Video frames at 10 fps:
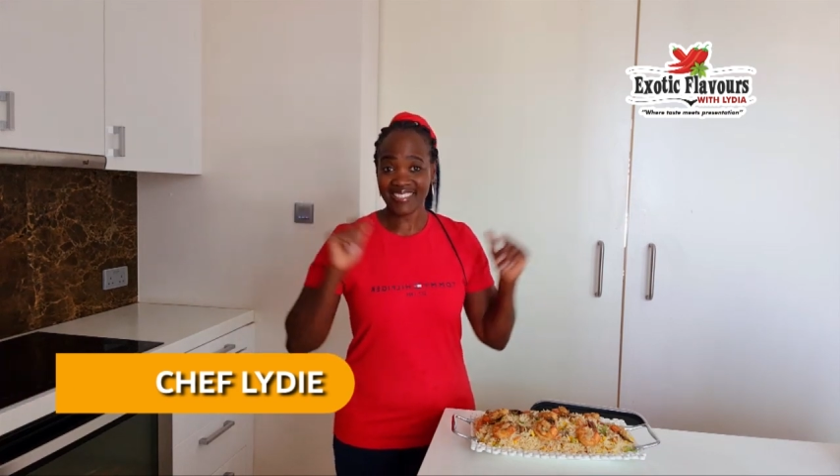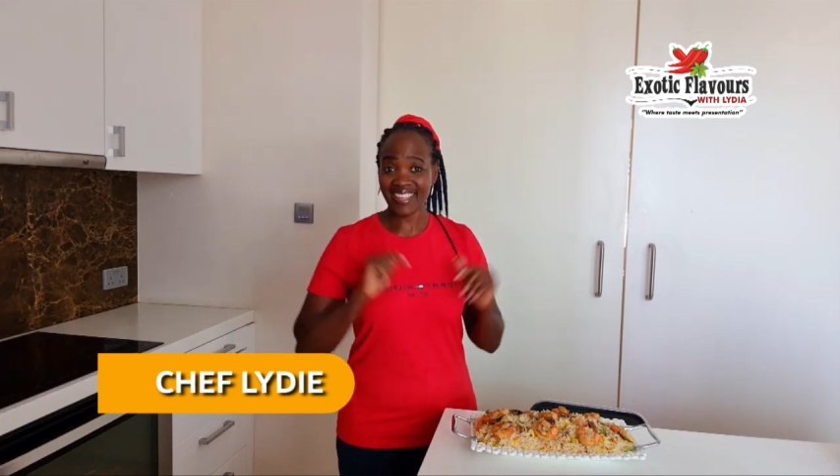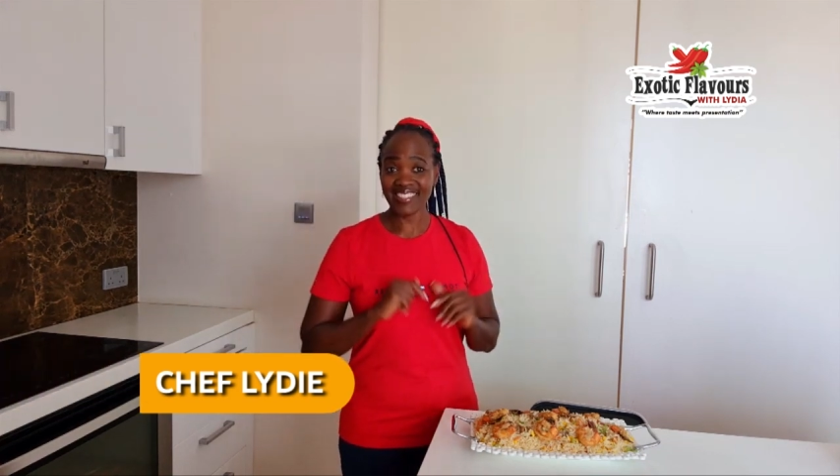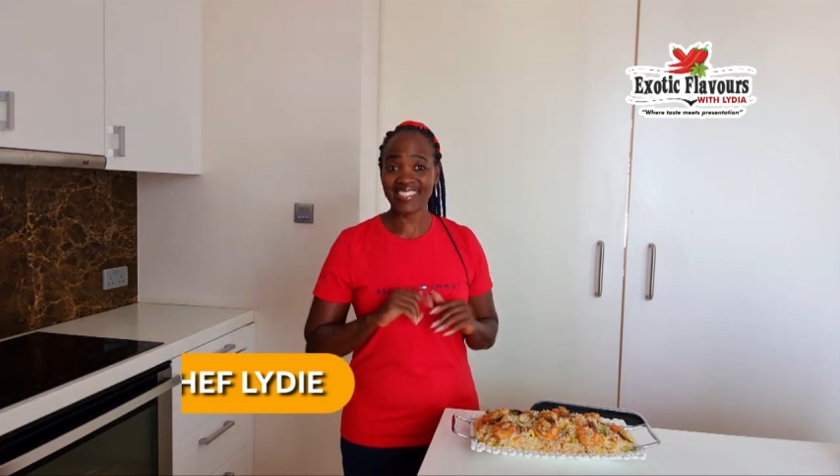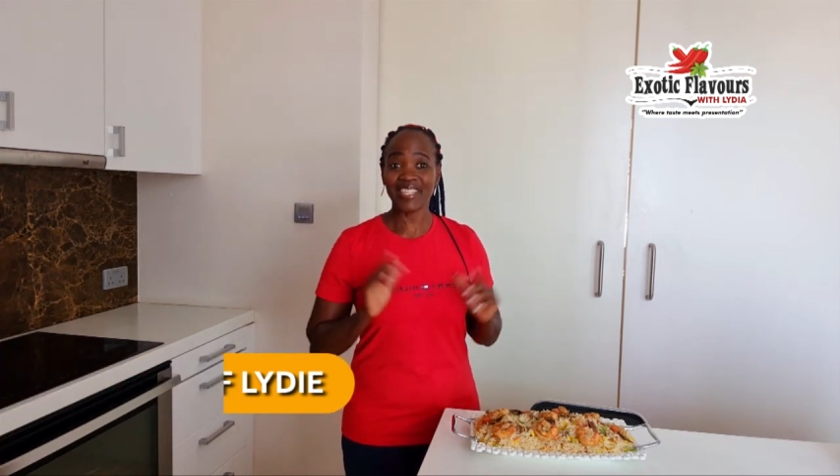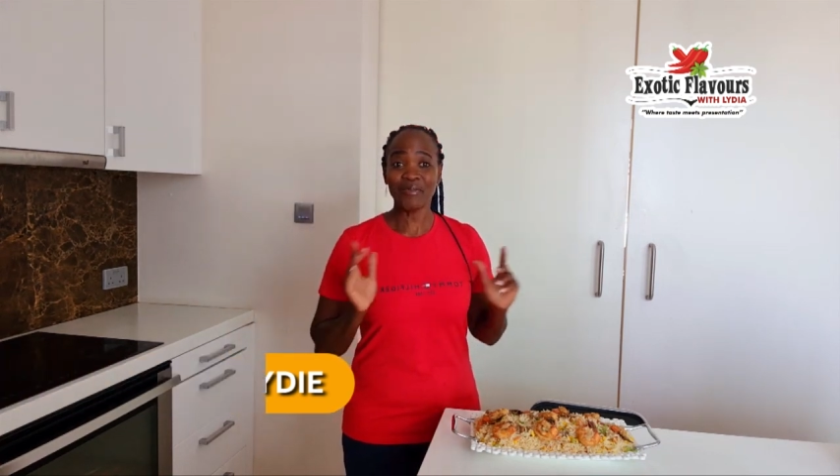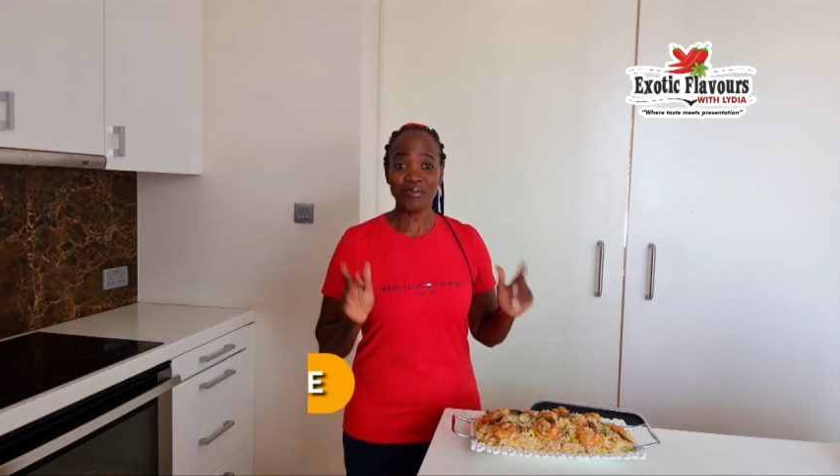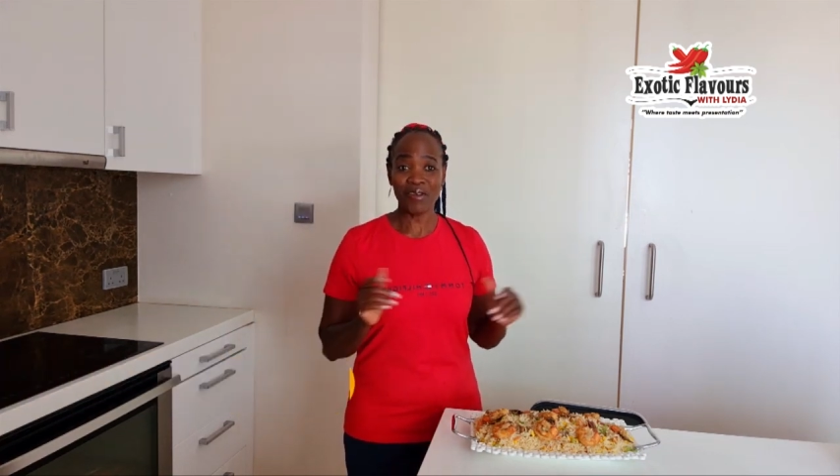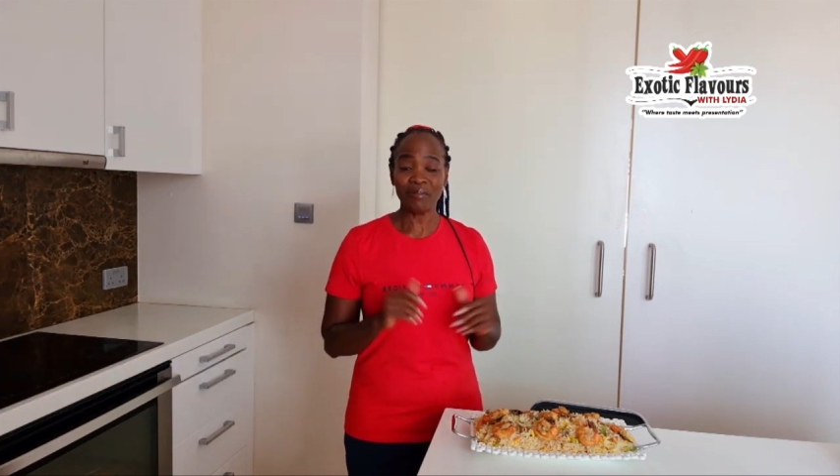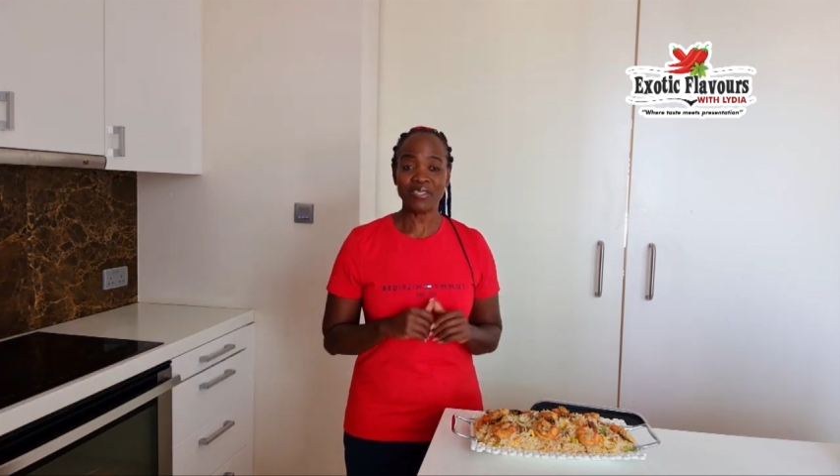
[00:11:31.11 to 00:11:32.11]
that's it, we've
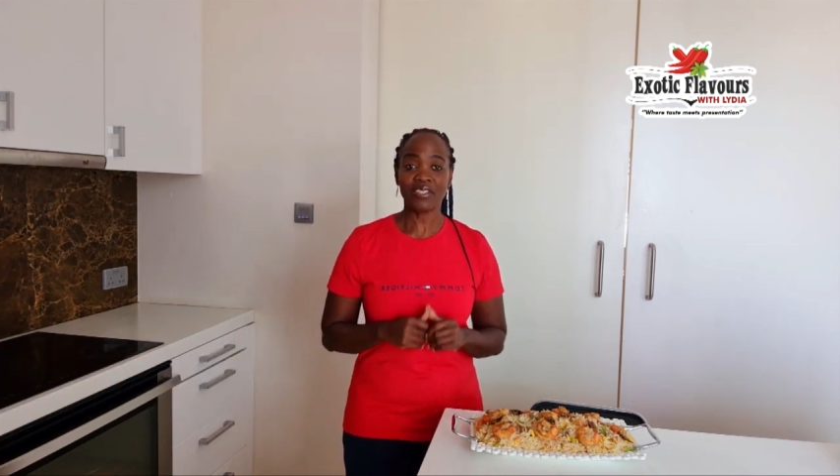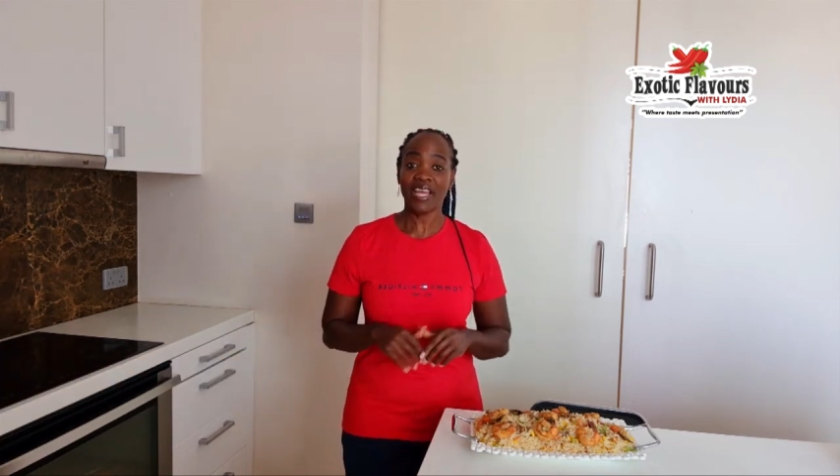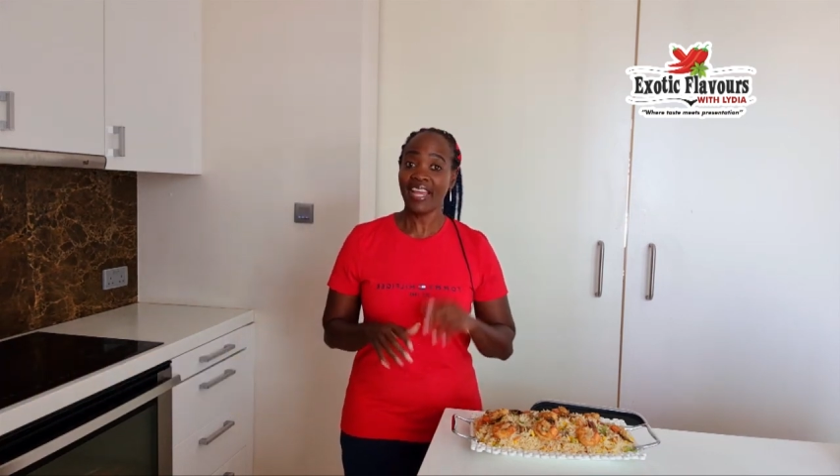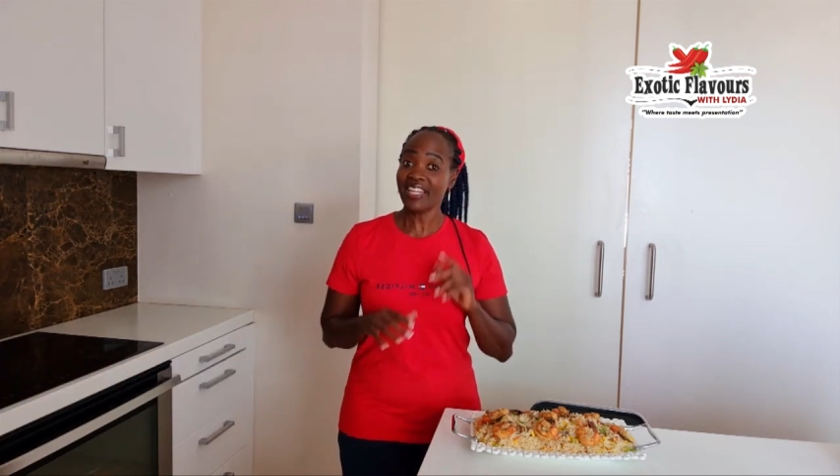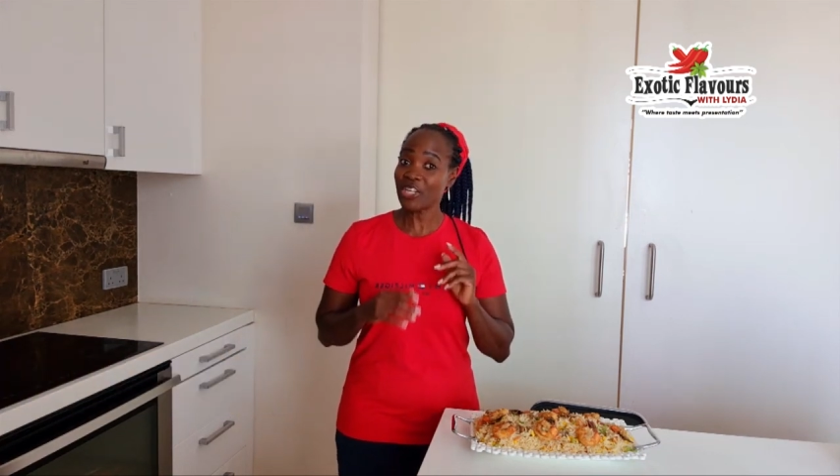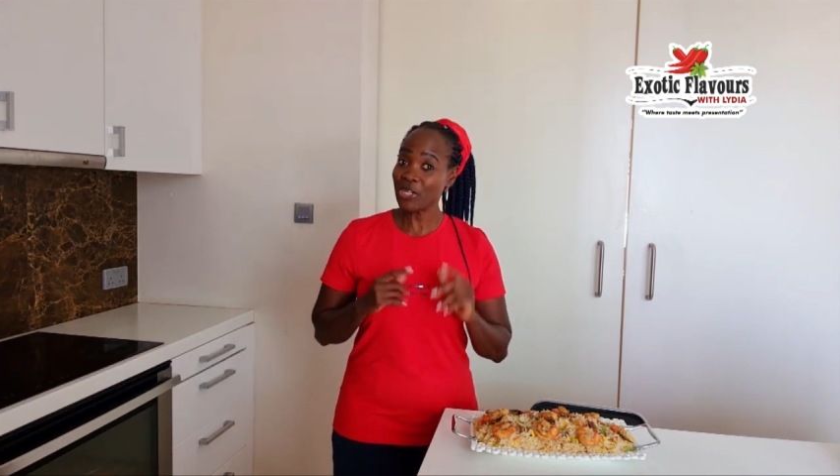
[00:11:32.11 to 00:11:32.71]
come to the end.